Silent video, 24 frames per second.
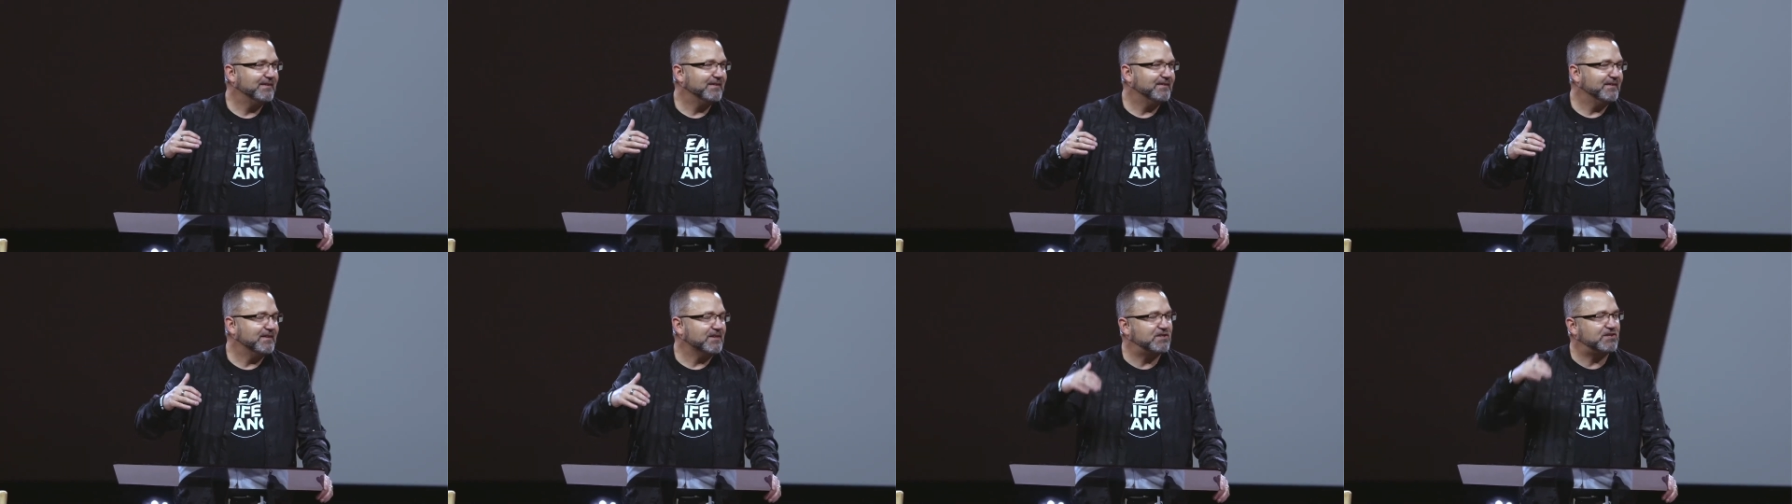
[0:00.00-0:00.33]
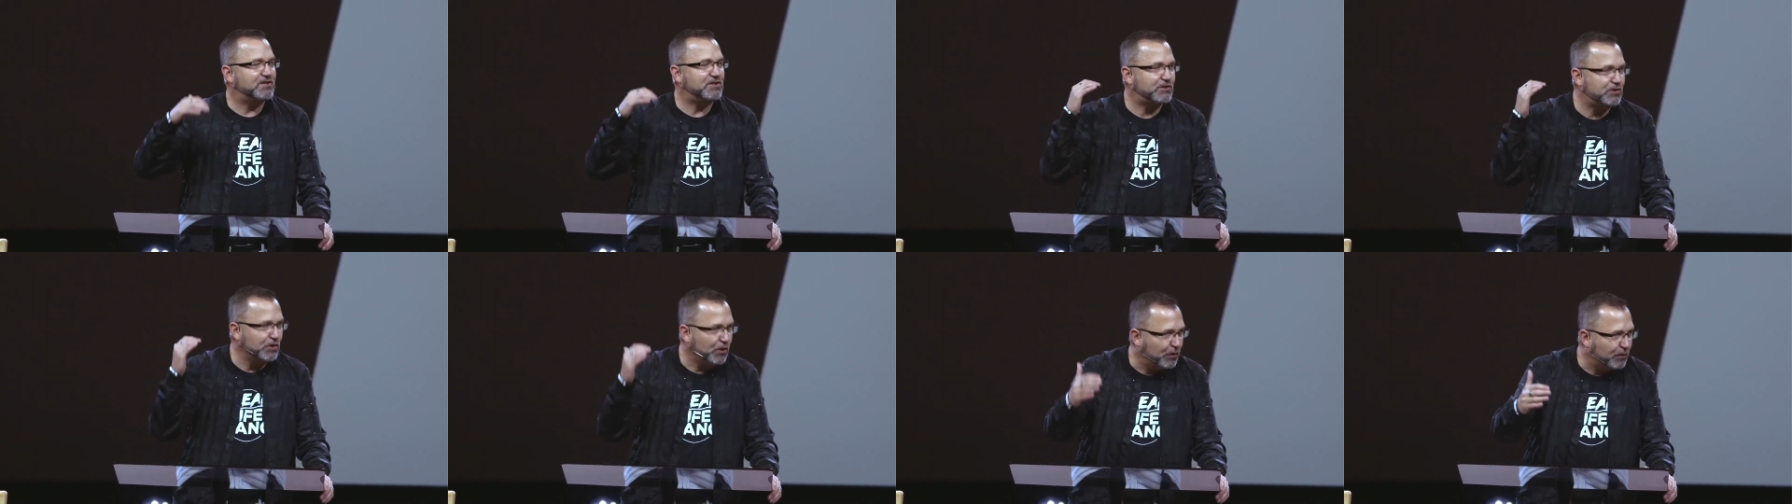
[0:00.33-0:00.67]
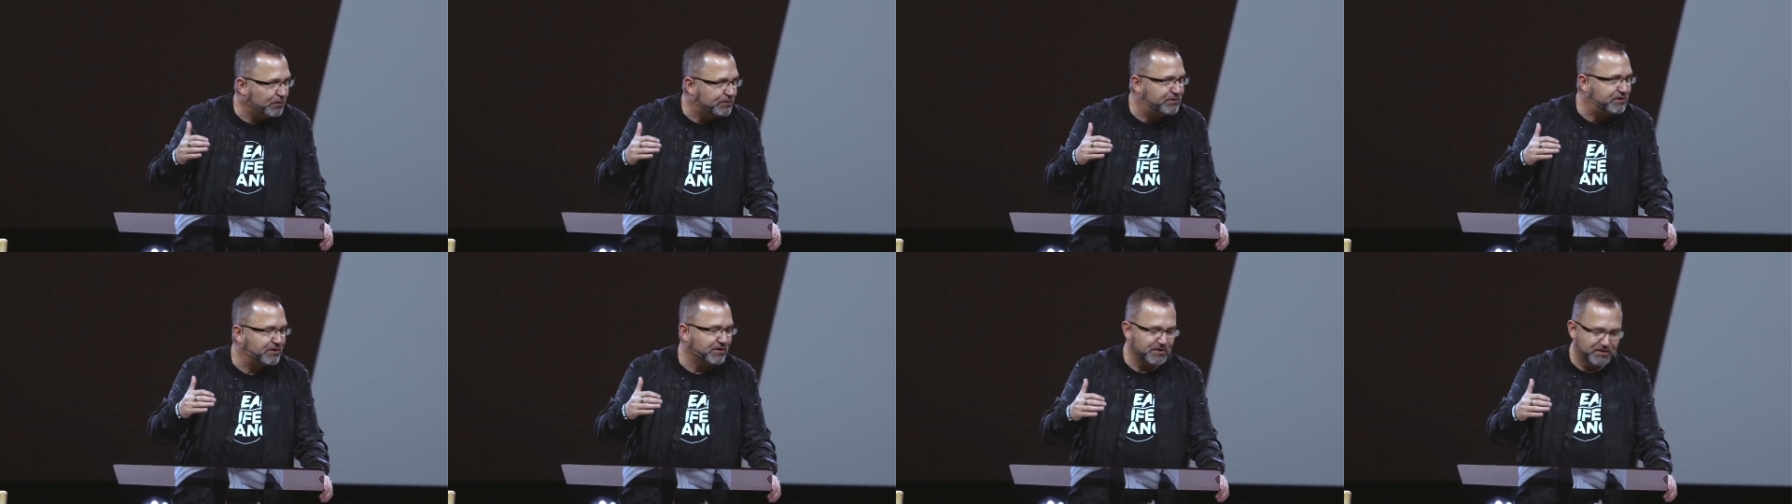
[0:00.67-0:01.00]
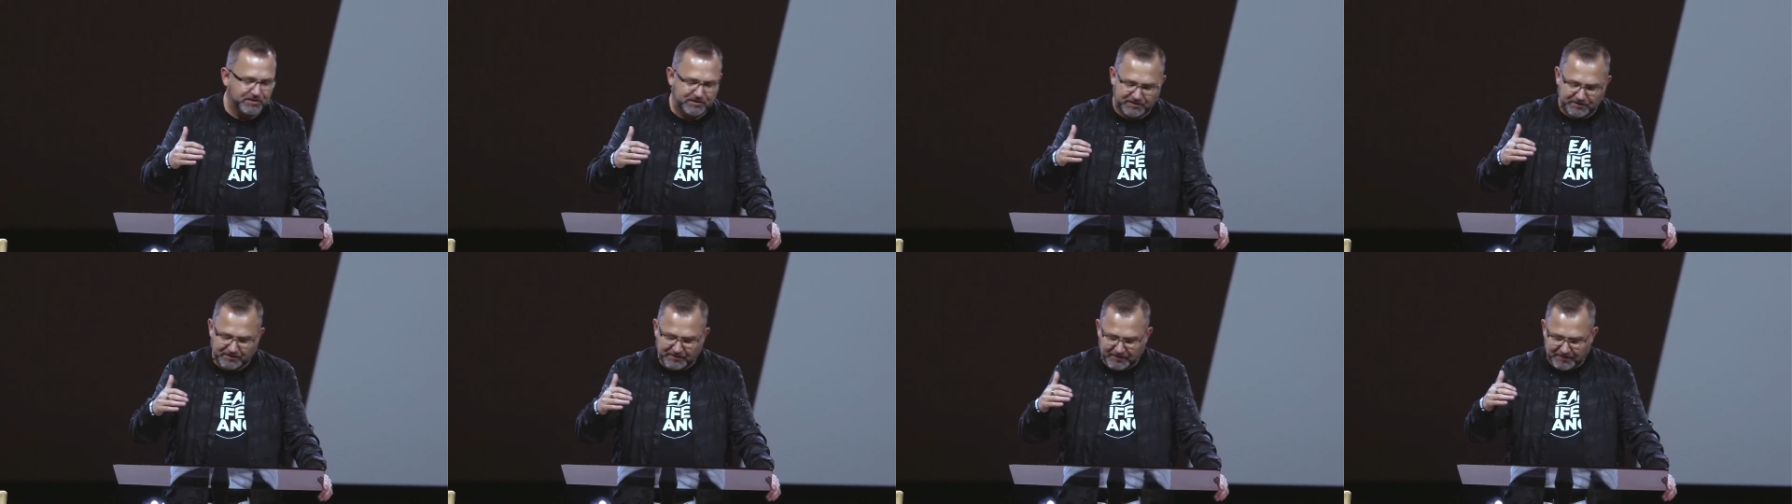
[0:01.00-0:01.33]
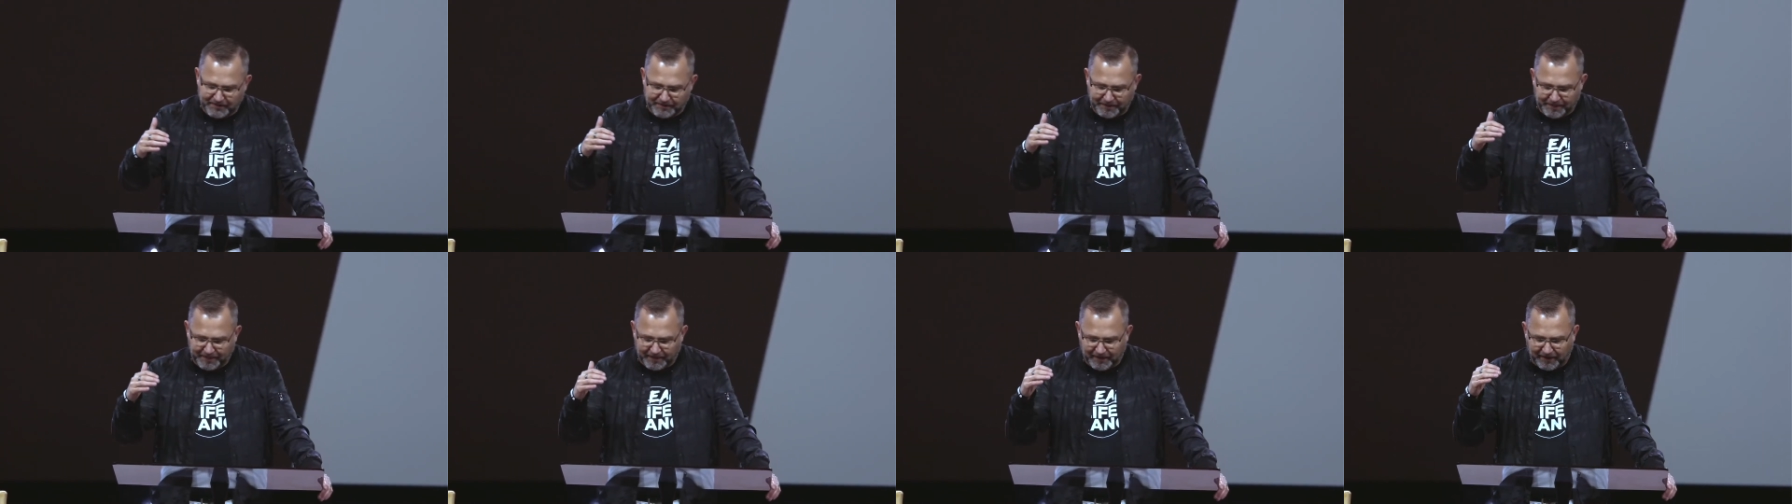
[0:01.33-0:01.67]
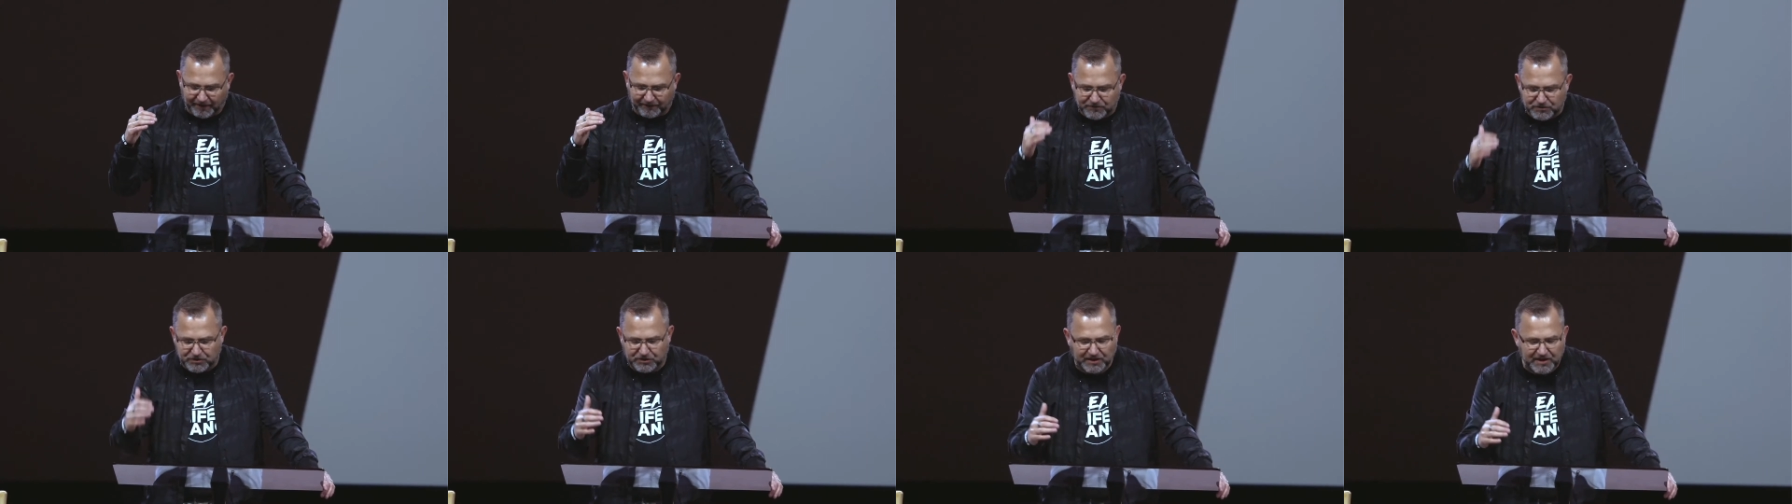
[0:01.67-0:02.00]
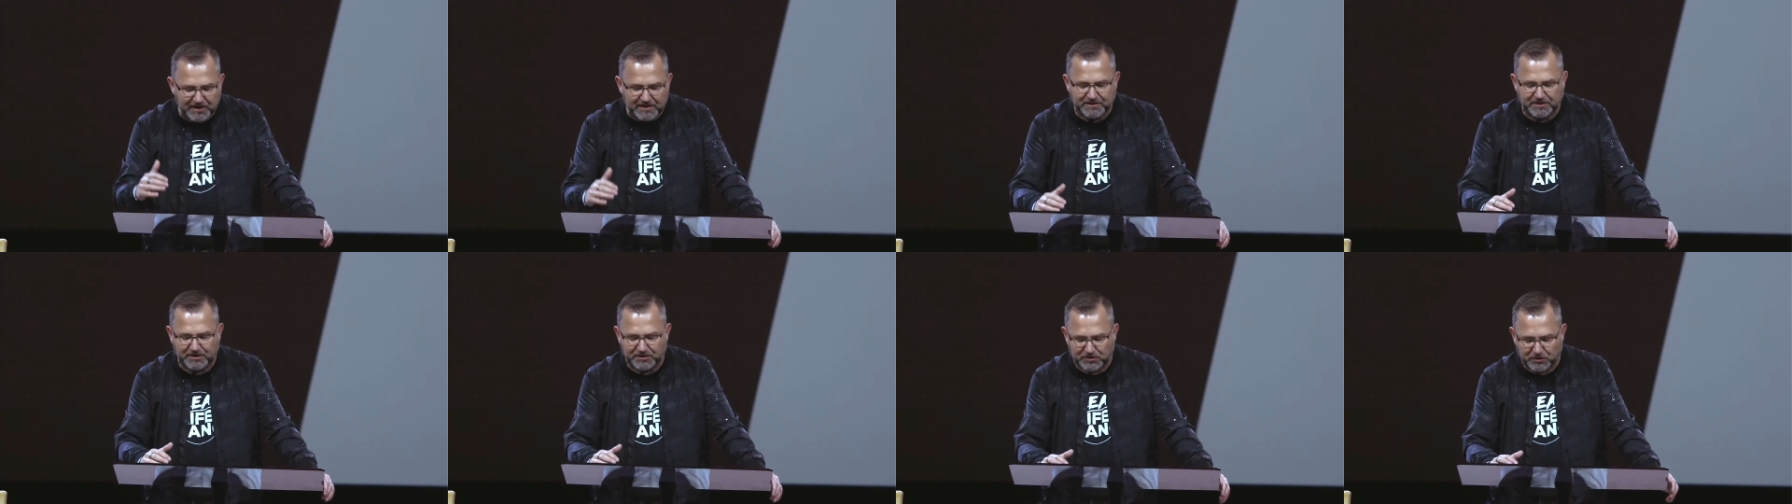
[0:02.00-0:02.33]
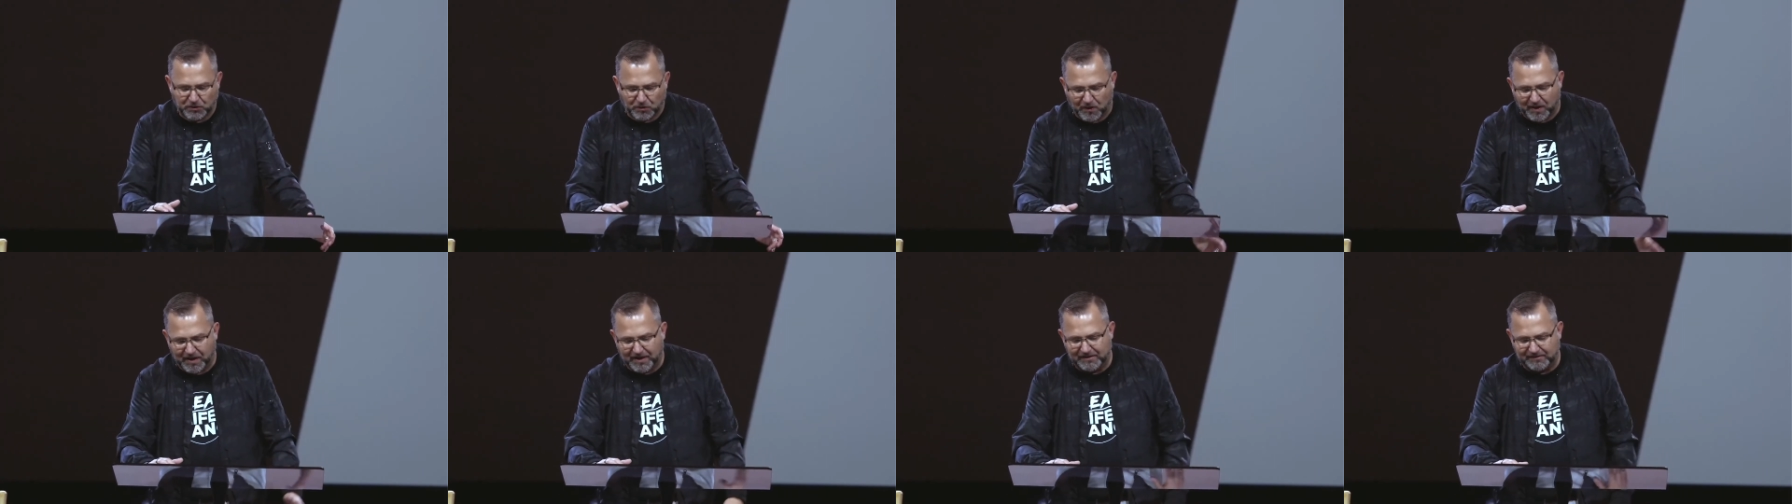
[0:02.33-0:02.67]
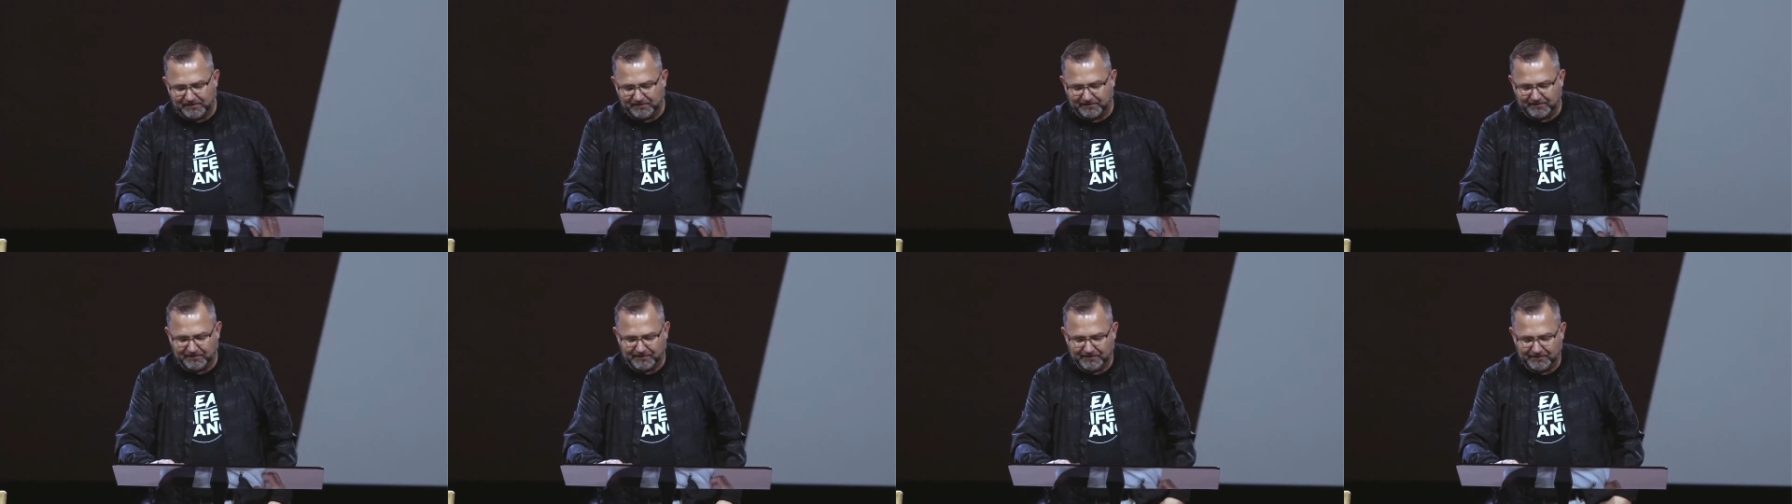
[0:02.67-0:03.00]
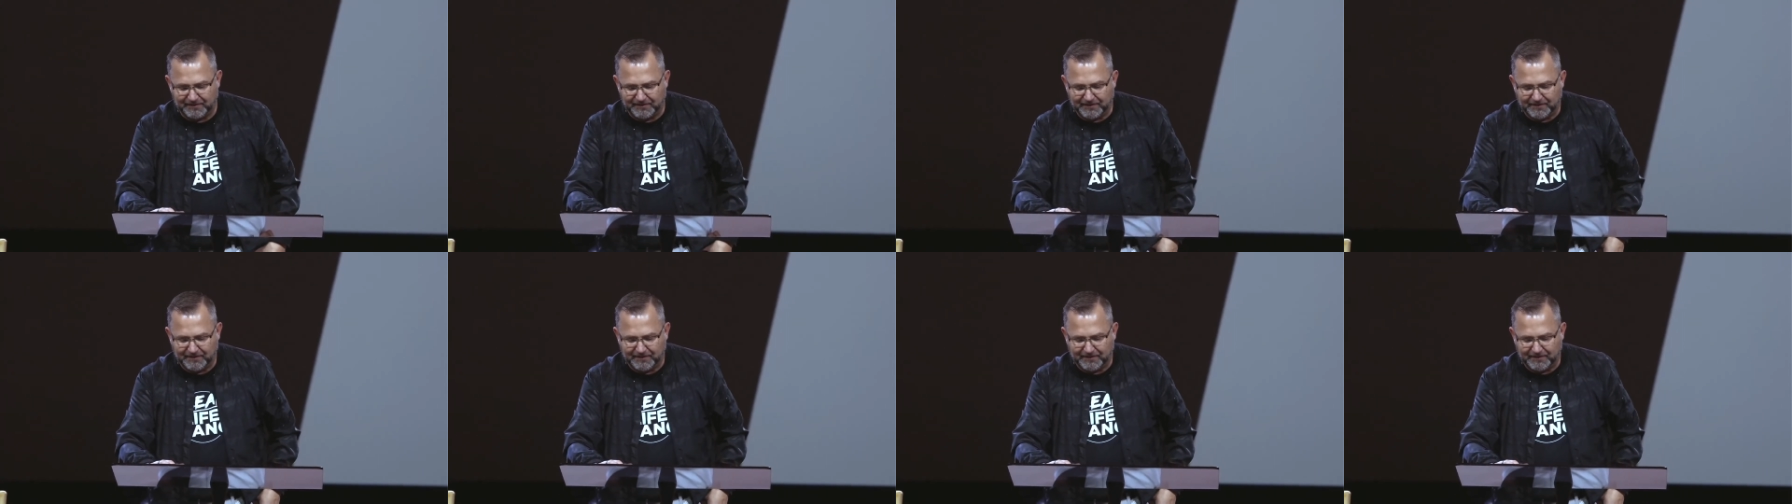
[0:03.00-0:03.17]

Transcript: the soldiers of Jesus Christ.